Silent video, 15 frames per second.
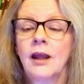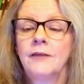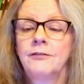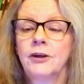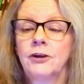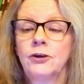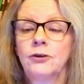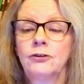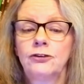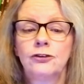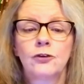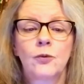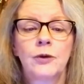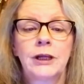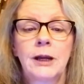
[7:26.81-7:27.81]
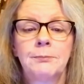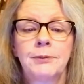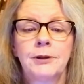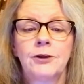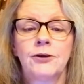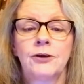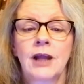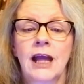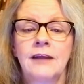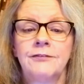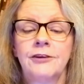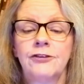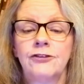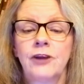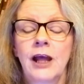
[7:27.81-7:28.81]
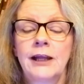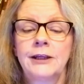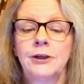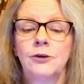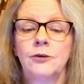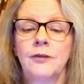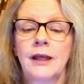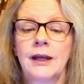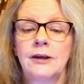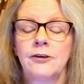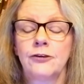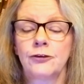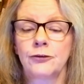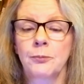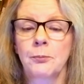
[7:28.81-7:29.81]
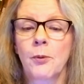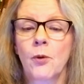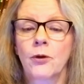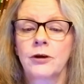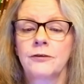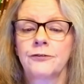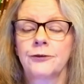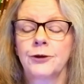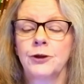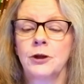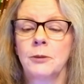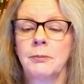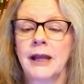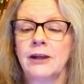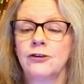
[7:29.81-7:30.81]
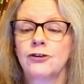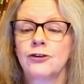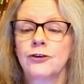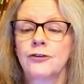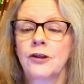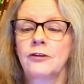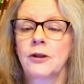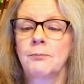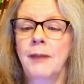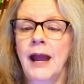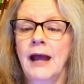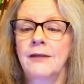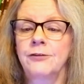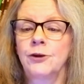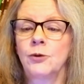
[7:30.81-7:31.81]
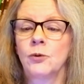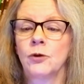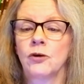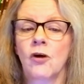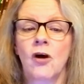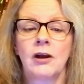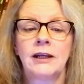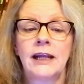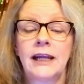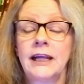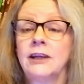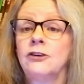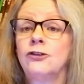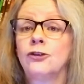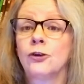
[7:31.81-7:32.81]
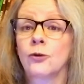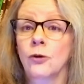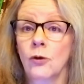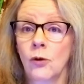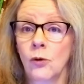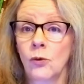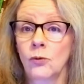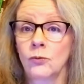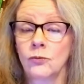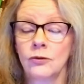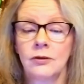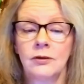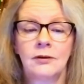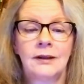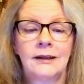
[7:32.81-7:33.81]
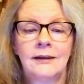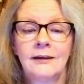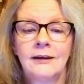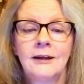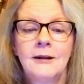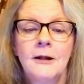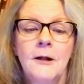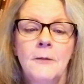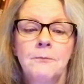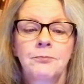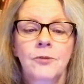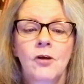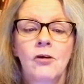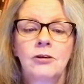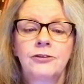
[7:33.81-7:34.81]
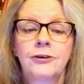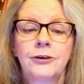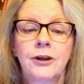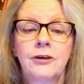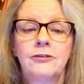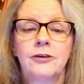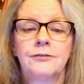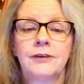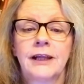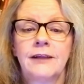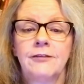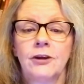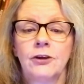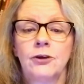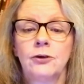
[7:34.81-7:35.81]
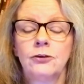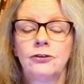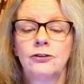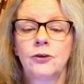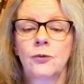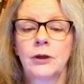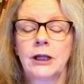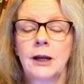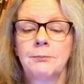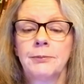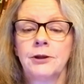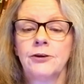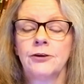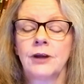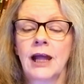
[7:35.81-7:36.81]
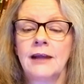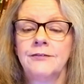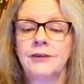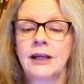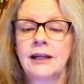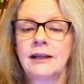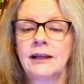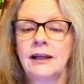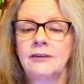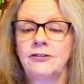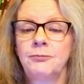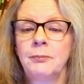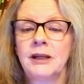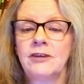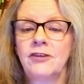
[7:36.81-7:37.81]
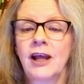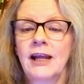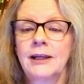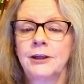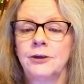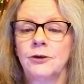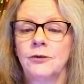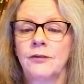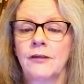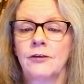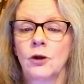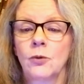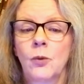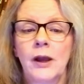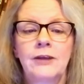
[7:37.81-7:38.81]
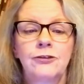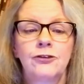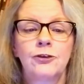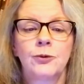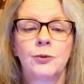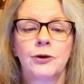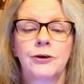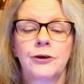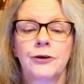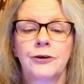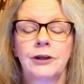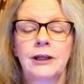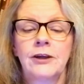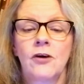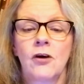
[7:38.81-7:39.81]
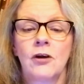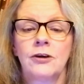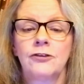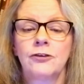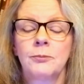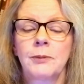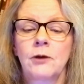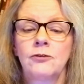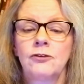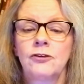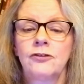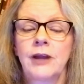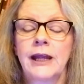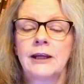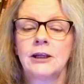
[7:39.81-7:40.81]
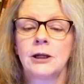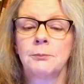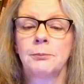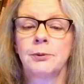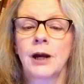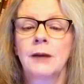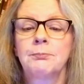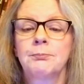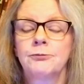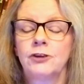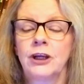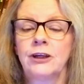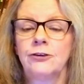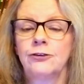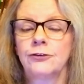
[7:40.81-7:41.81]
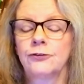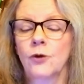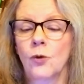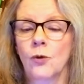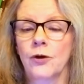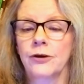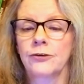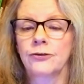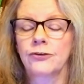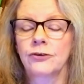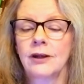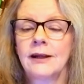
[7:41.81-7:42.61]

The goose showing up in your life is telling you that it is important for you to make sure that the path you are on is your own. Alternatively, the goose showing up in your life can be telling you that the quest you are currently on is about to take an abrupt change of course.